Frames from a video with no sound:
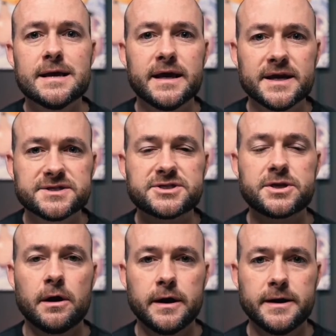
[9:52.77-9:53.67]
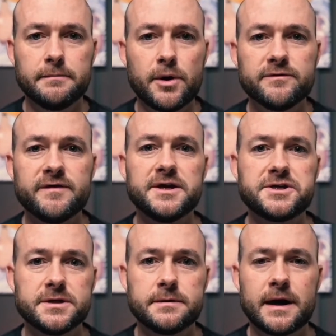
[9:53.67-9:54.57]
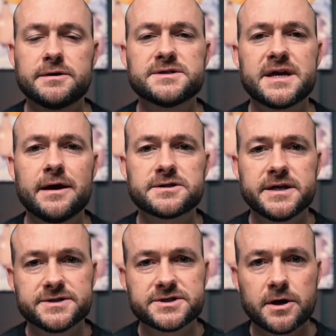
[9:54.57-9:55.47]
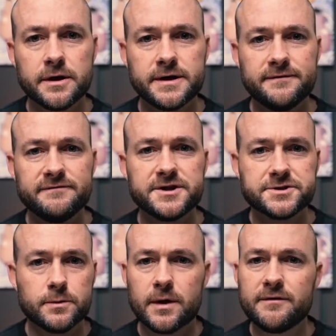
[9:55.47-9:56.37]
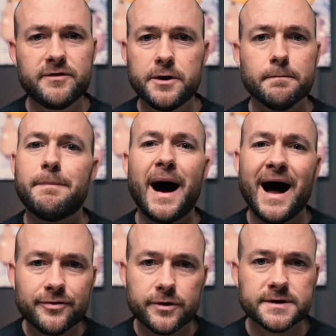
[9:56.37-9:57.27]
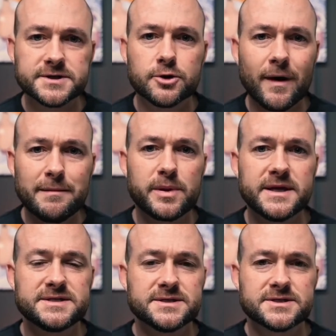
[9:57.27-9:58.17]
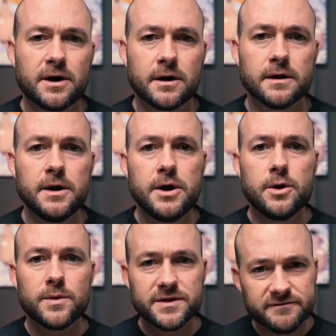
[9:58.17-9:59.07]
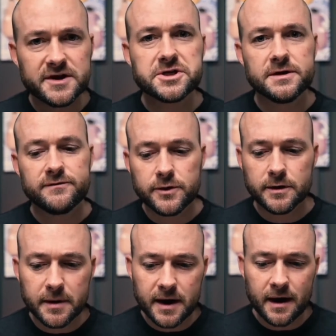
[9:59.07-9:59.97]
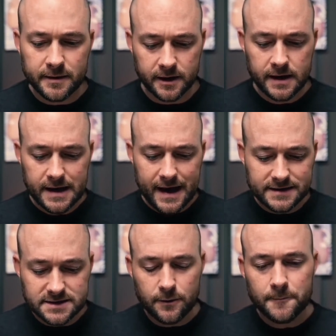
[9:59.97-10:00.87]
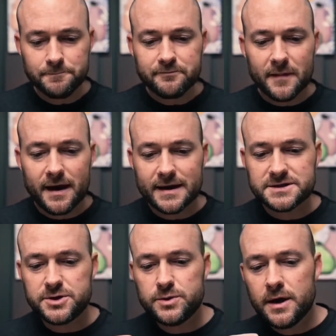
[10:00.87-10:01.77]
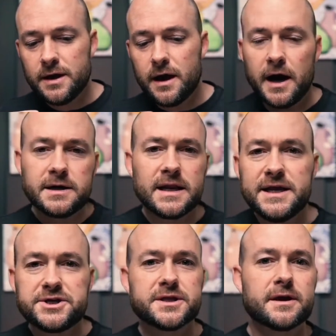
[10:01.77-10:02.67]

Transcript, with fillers: get us started in motivation. Our desires get us started in vision. Wherever you're bothered is a great place to start with a vision of who you're becoming. And so, as you unleash the